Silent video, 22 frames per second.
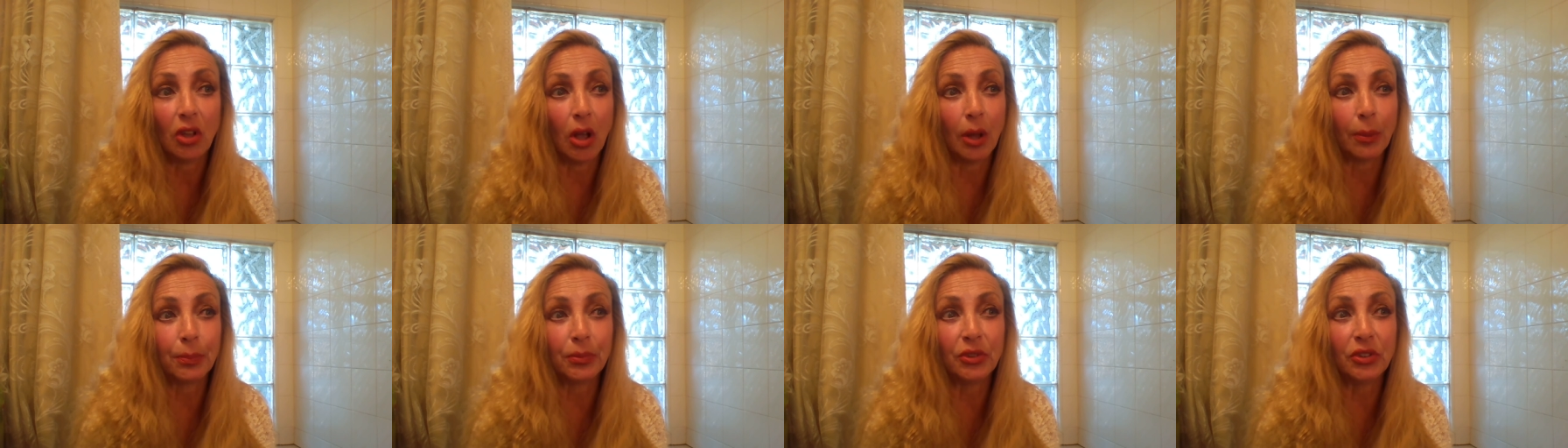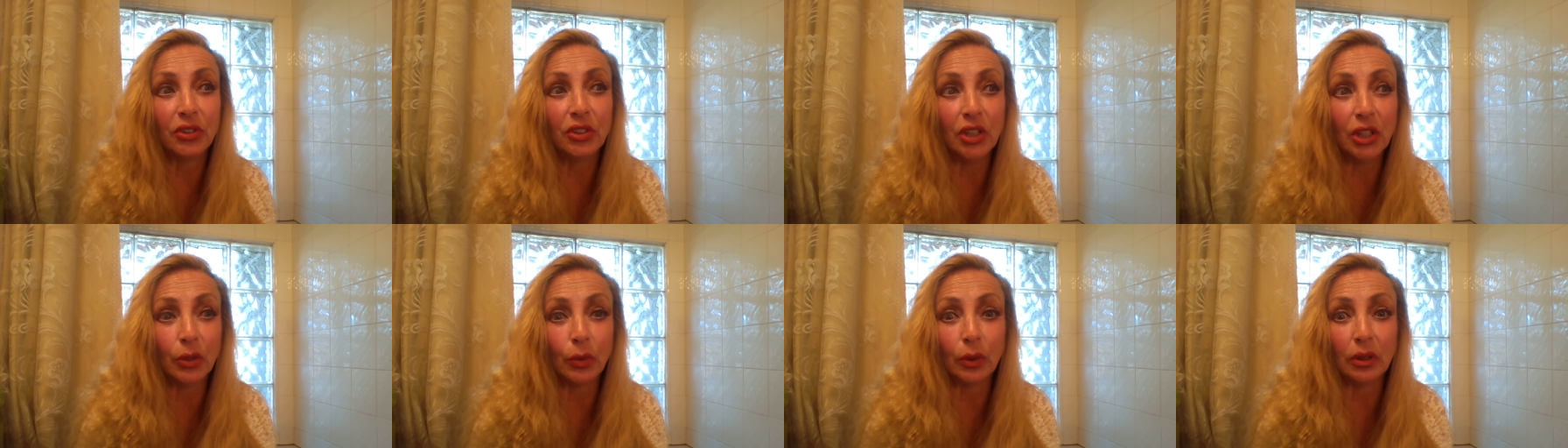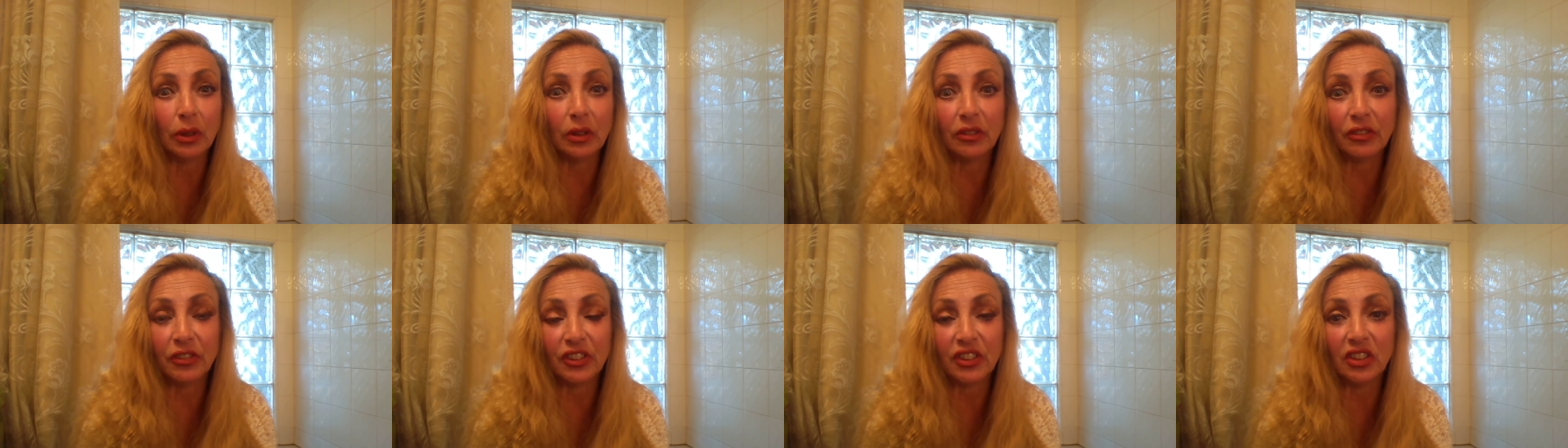top
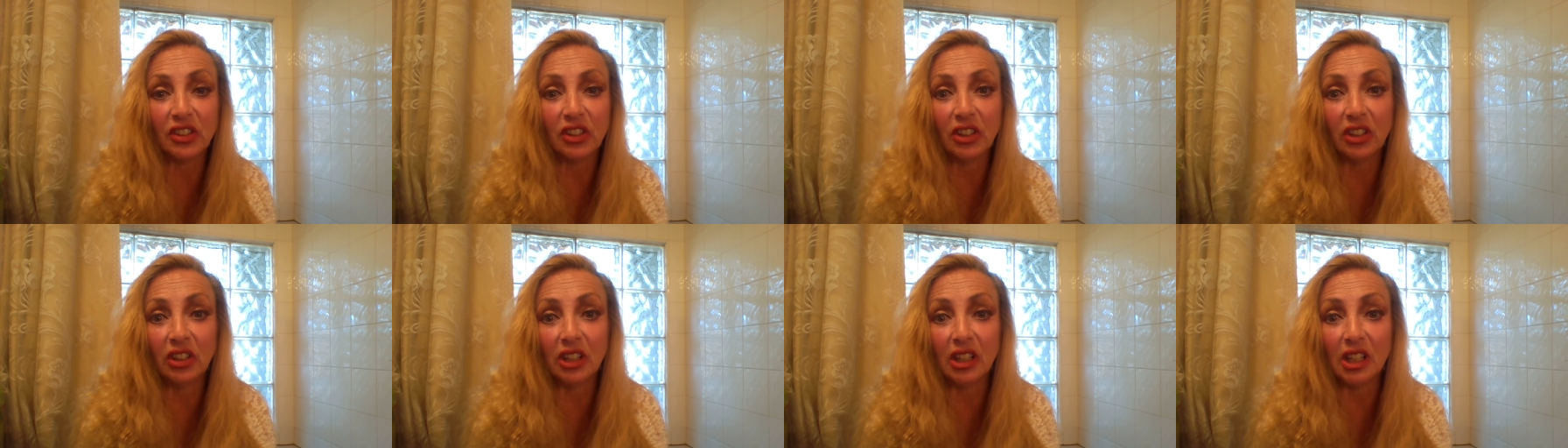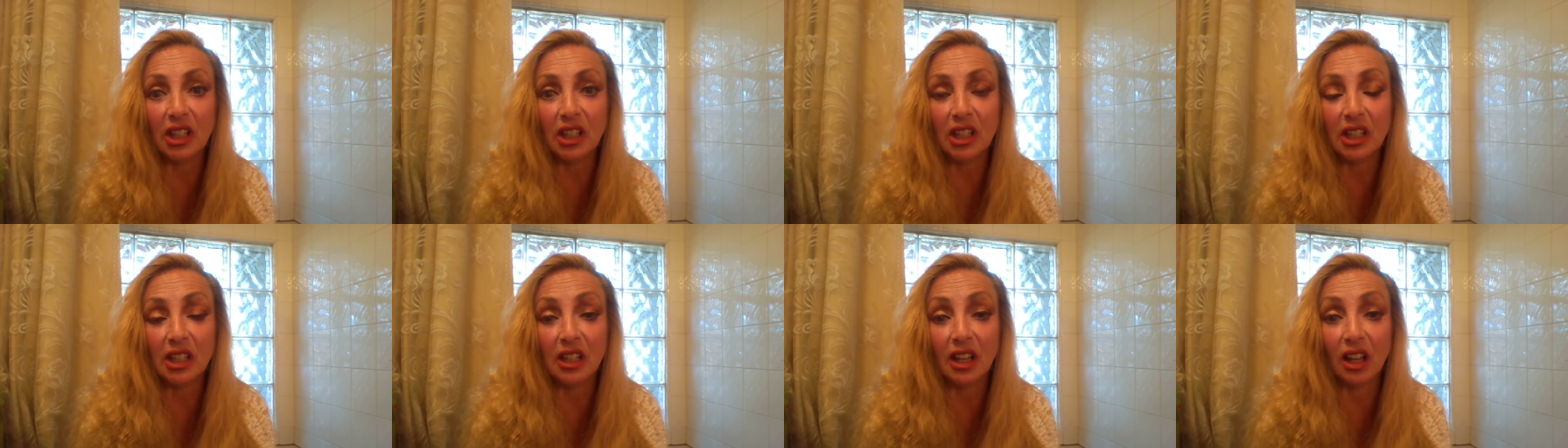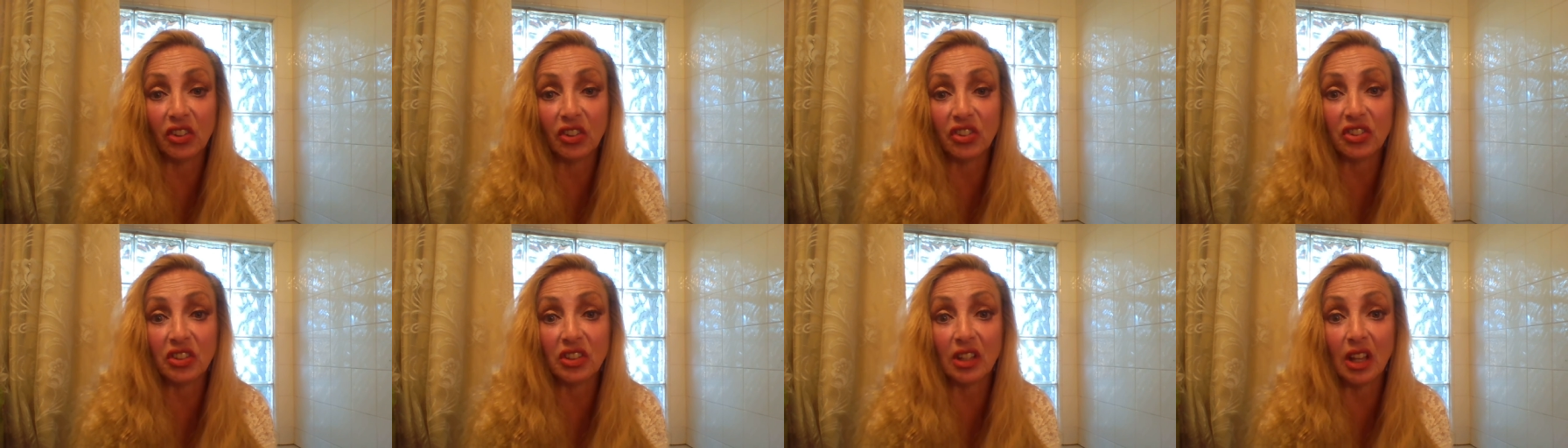secret facility in
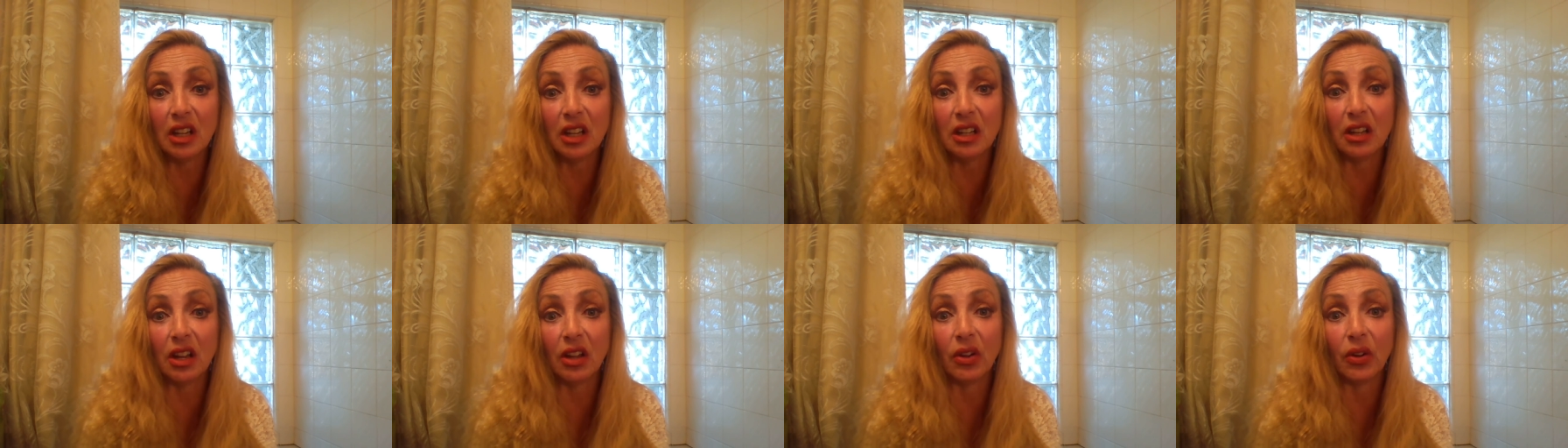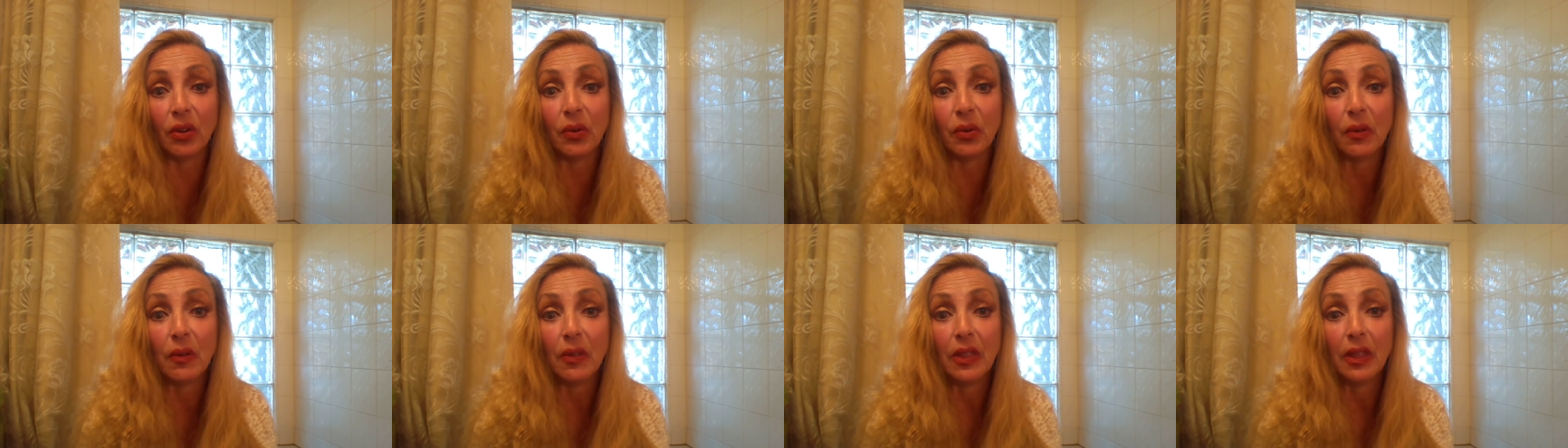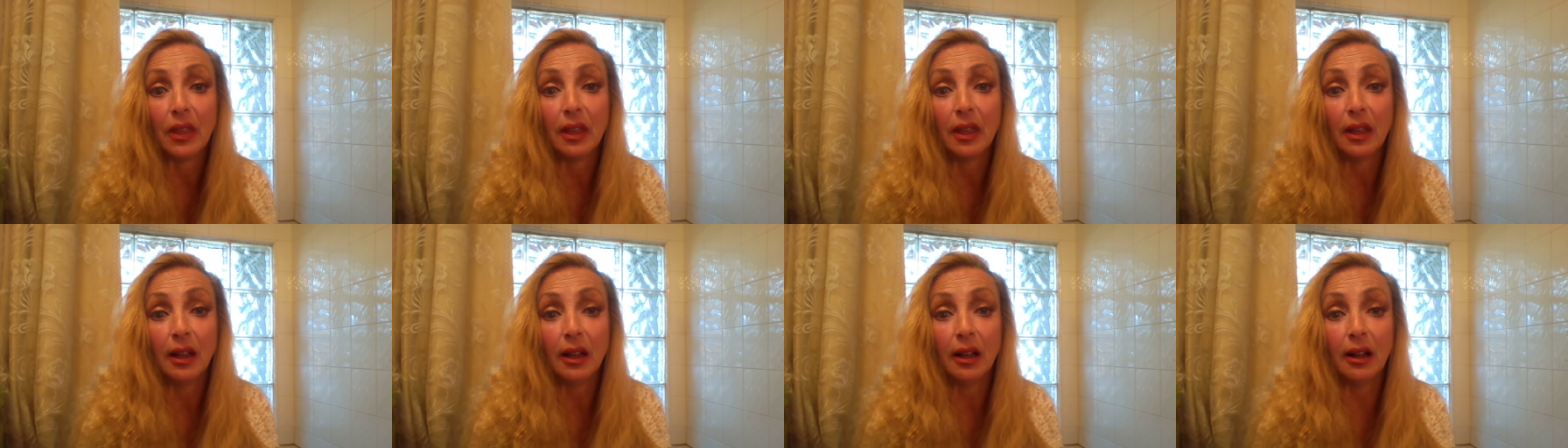El Segundo,
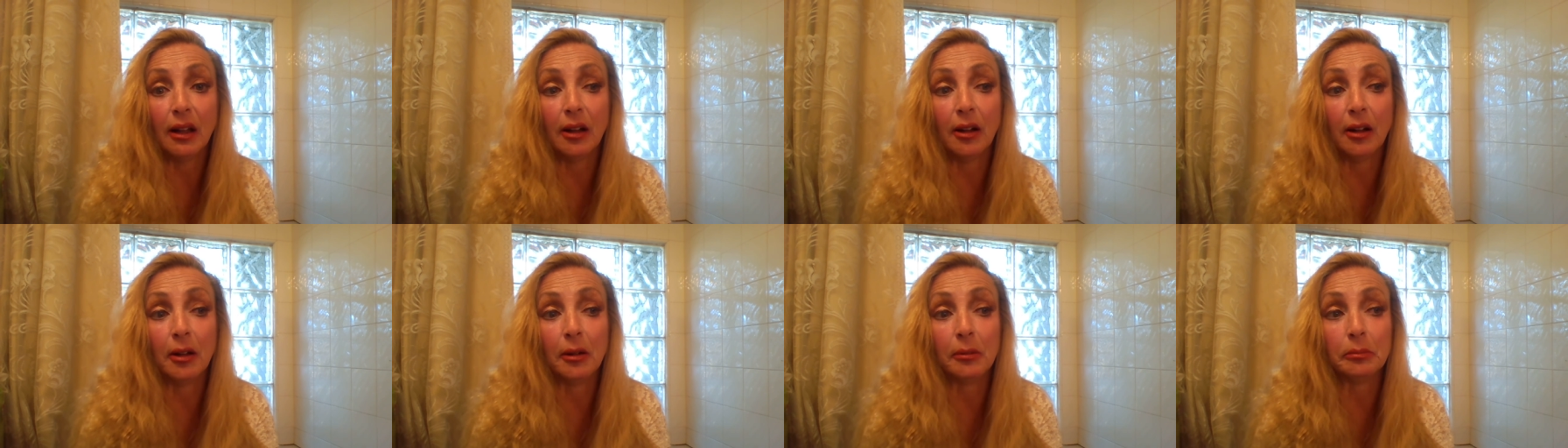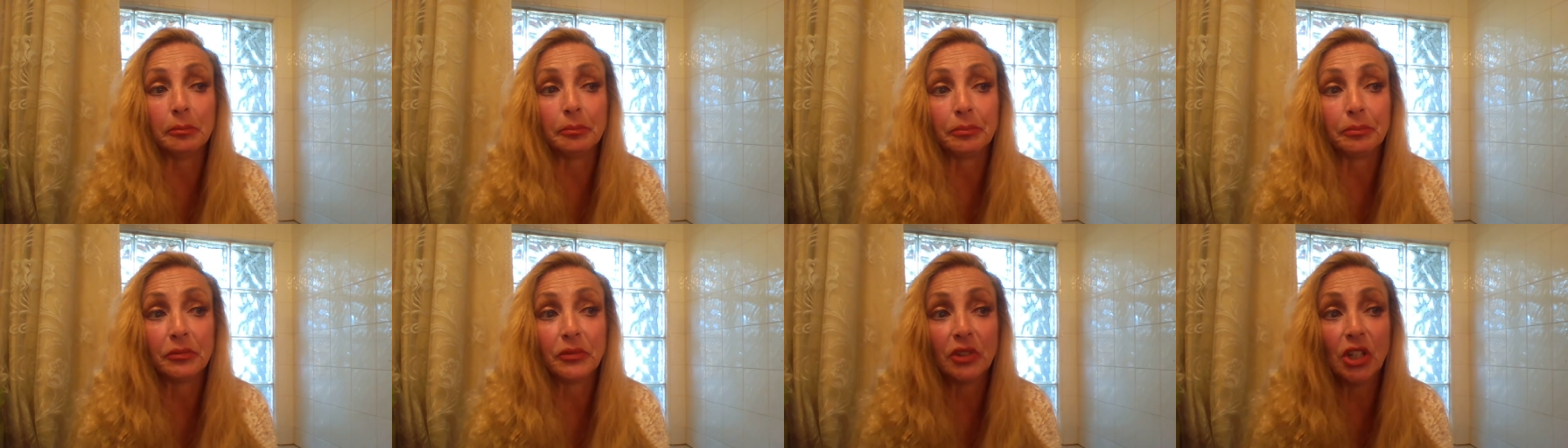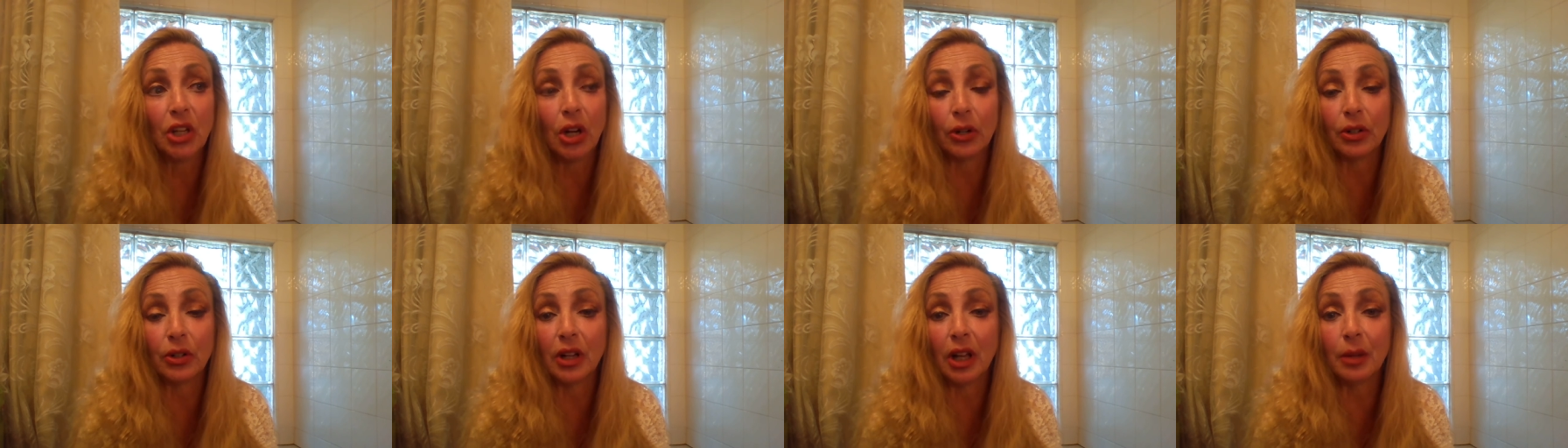um,
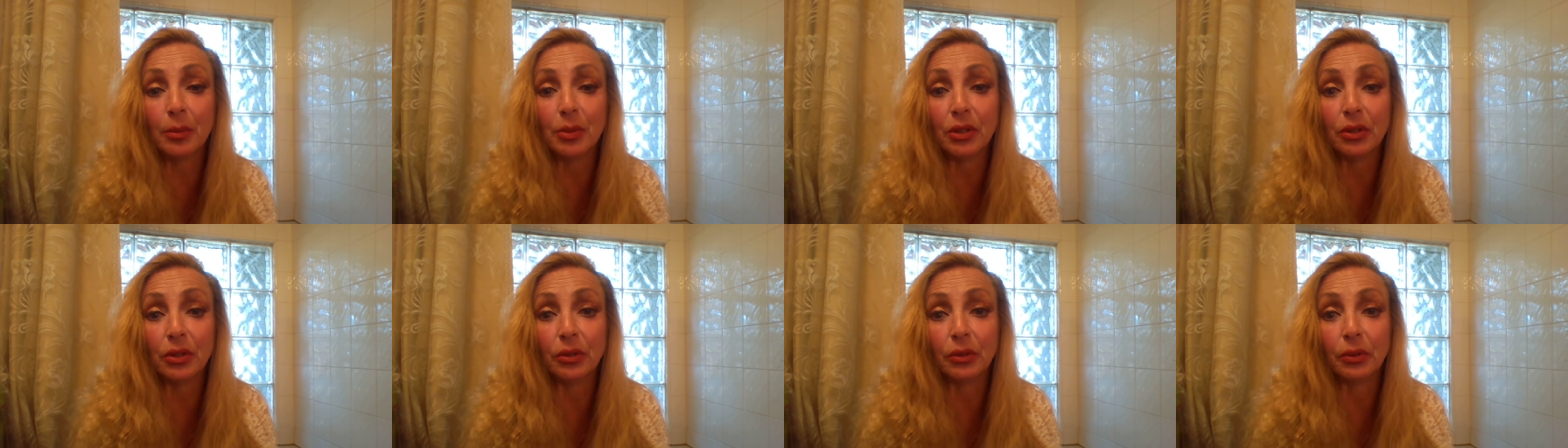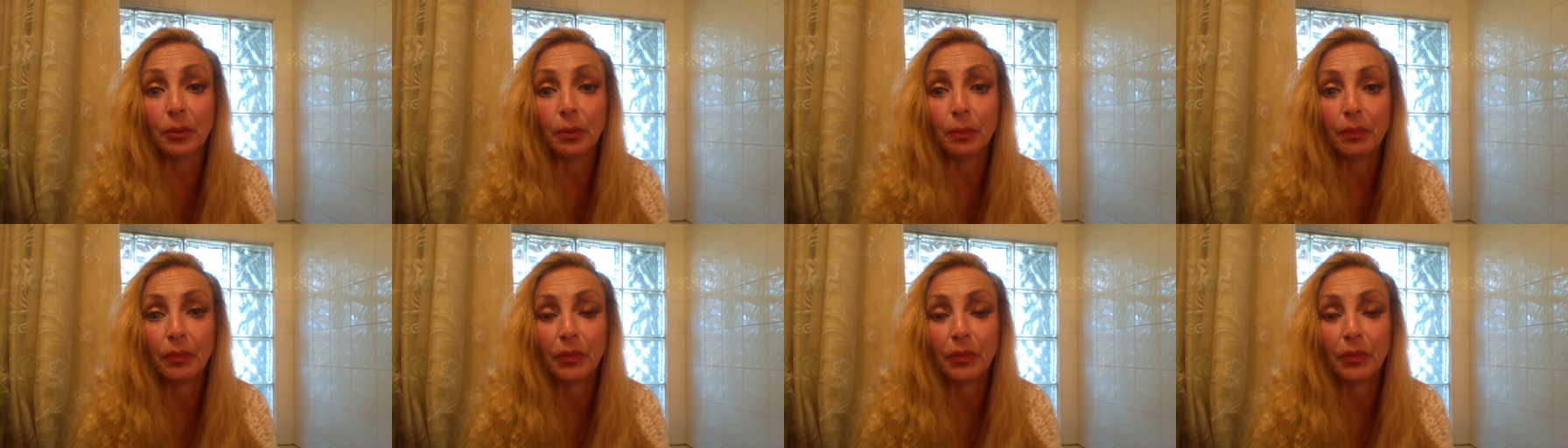T R W,